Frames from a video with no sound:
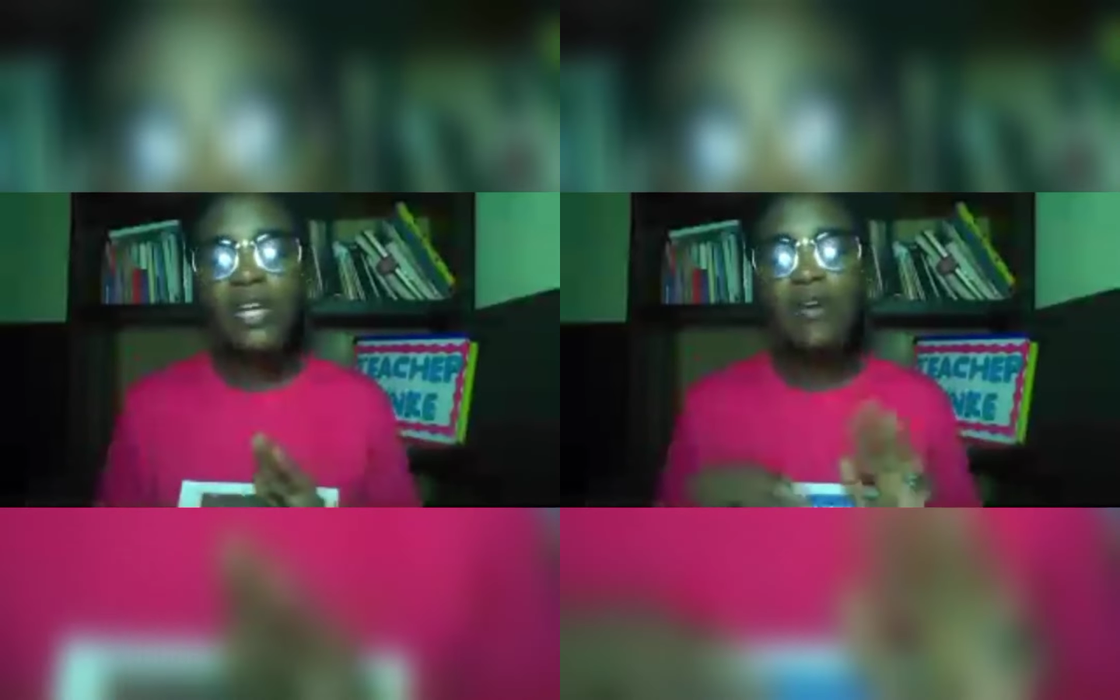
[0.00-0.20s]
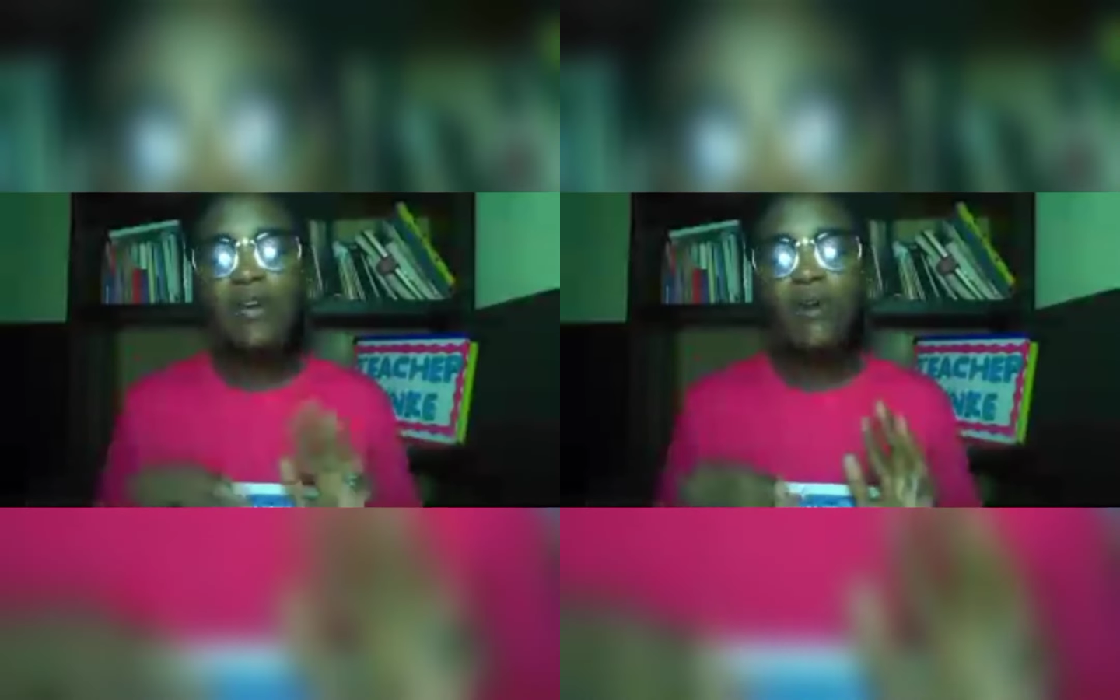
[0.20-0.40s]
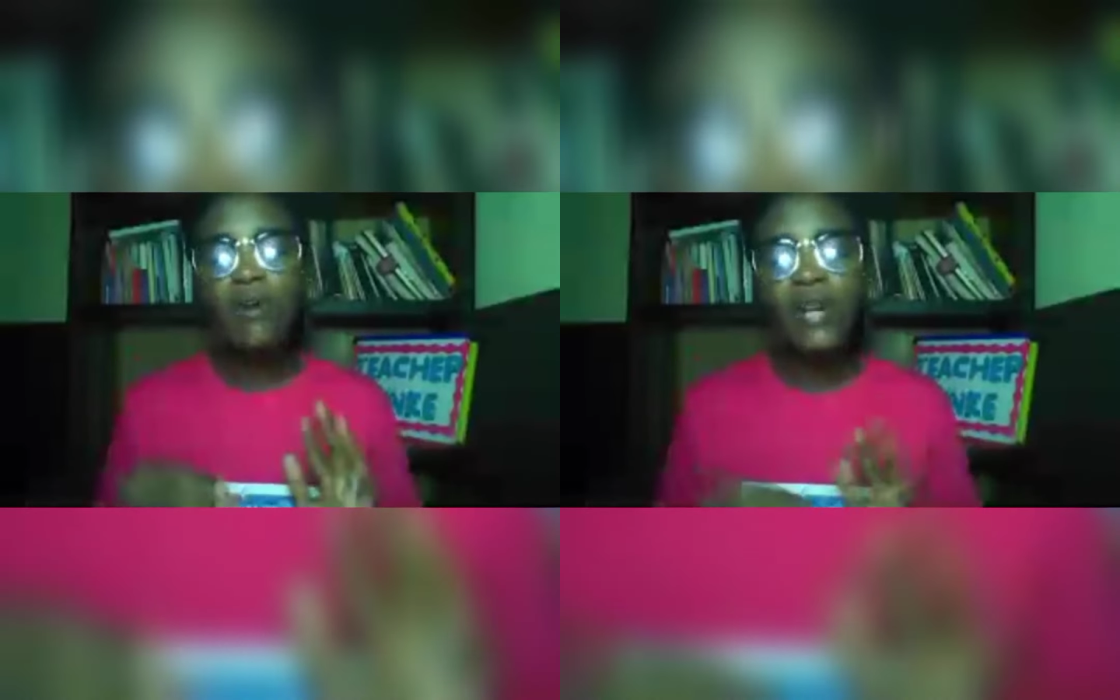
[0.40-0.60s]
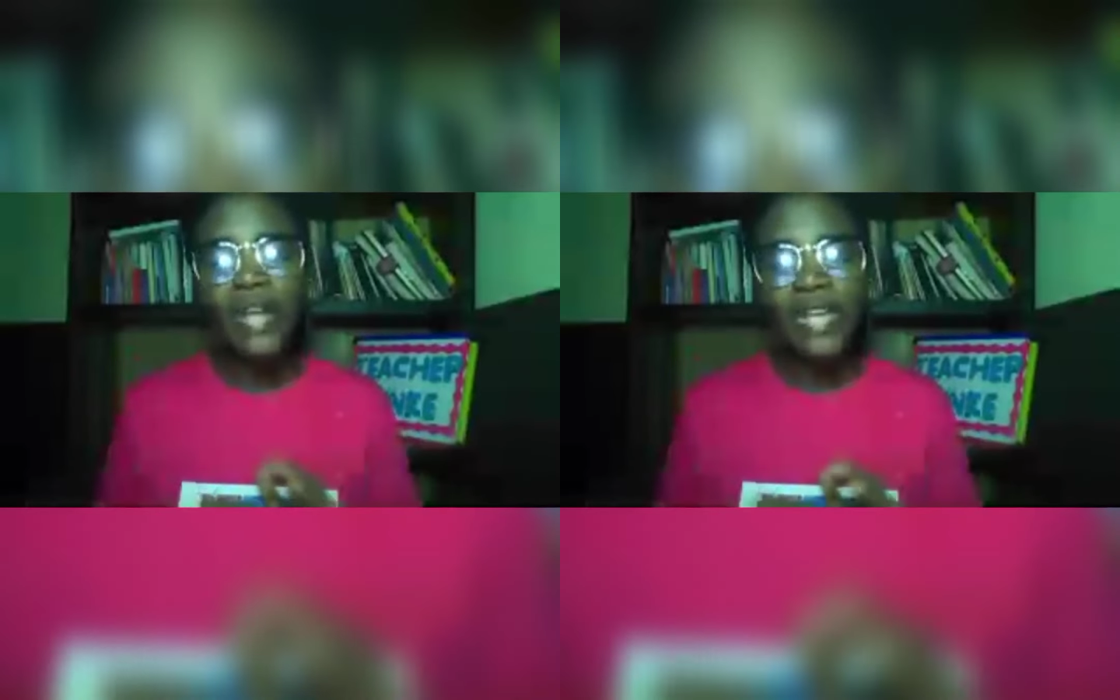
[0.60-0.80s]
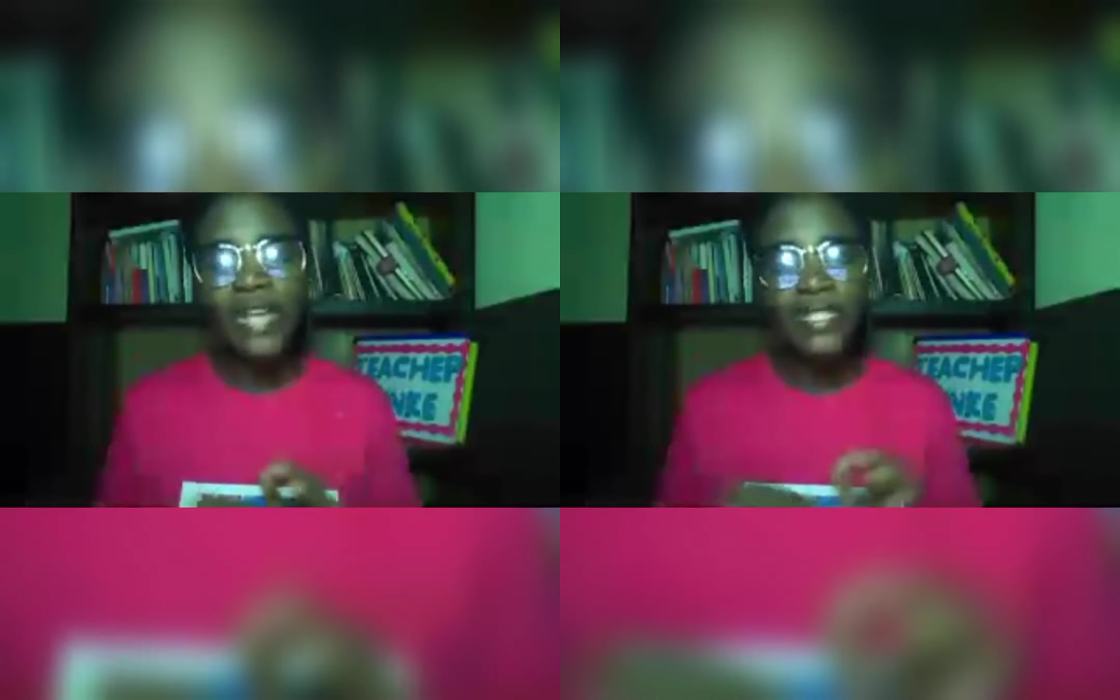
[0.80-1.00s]

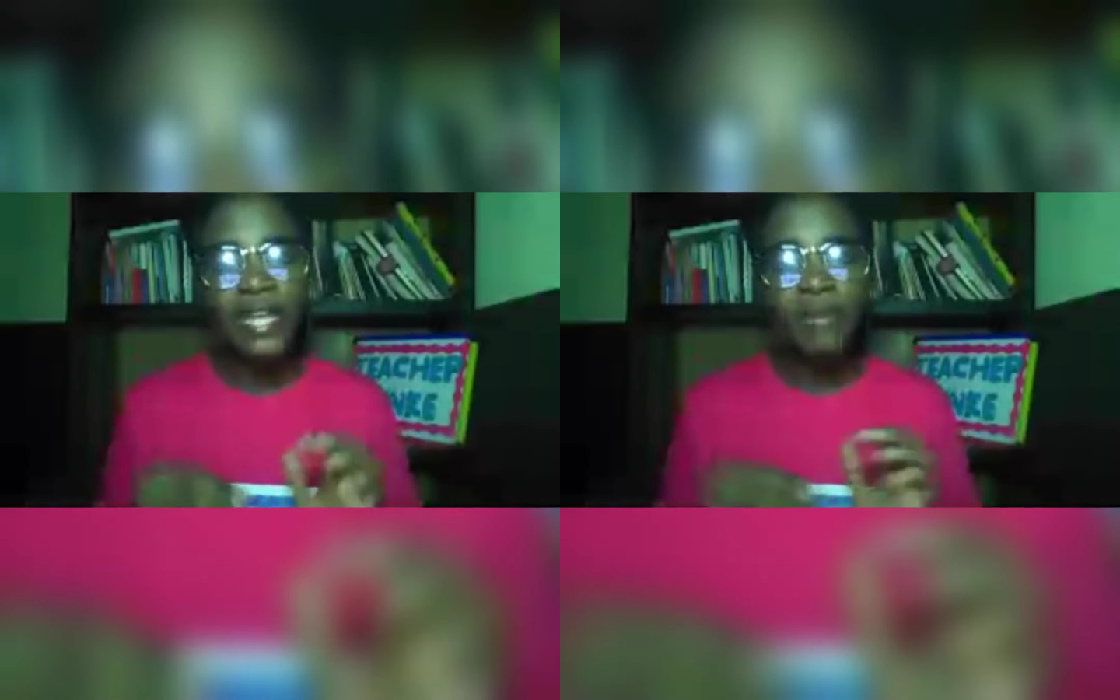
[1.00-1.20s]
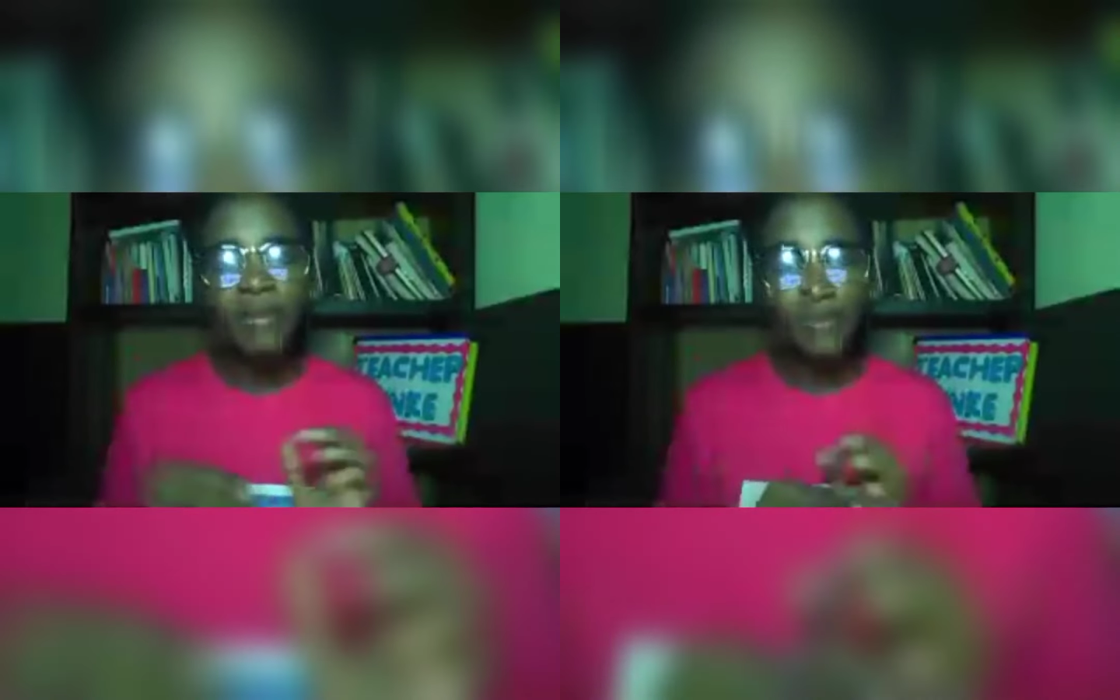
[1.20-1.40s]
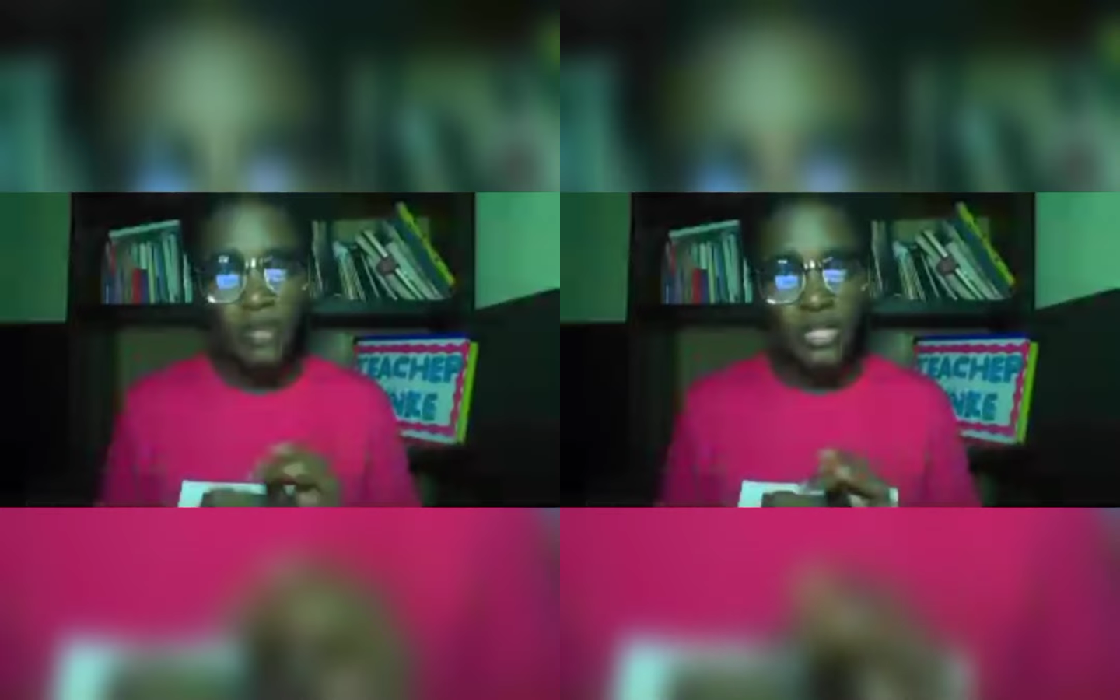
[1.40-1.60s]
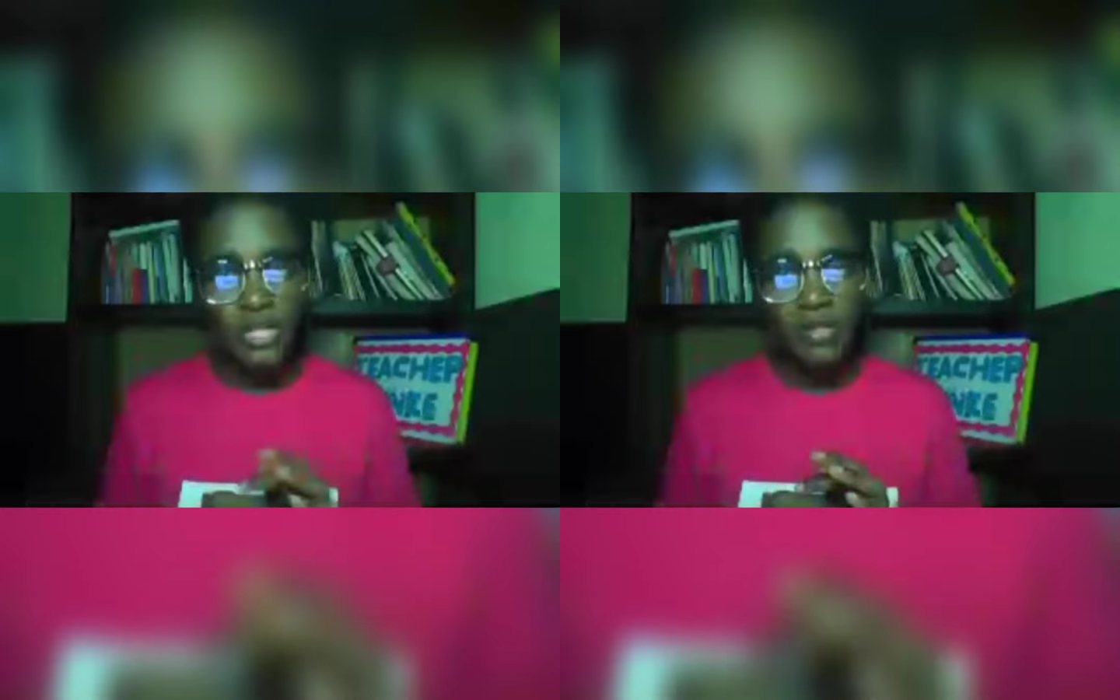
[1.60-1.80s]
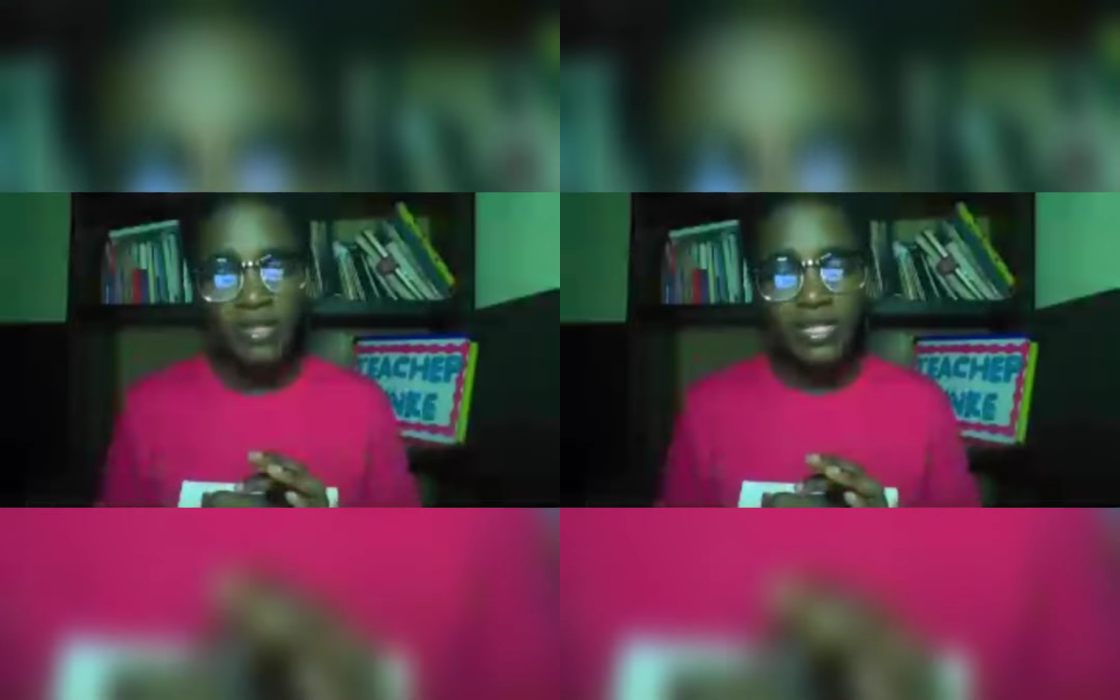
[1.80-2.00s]
recognize their
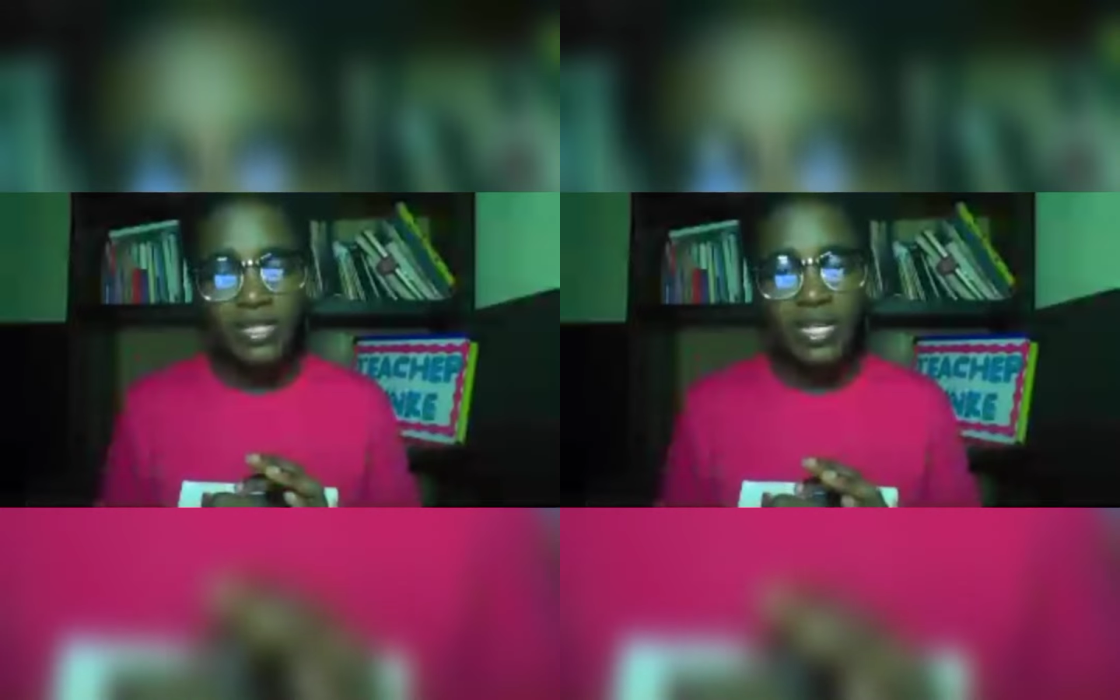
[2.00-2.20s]
emotions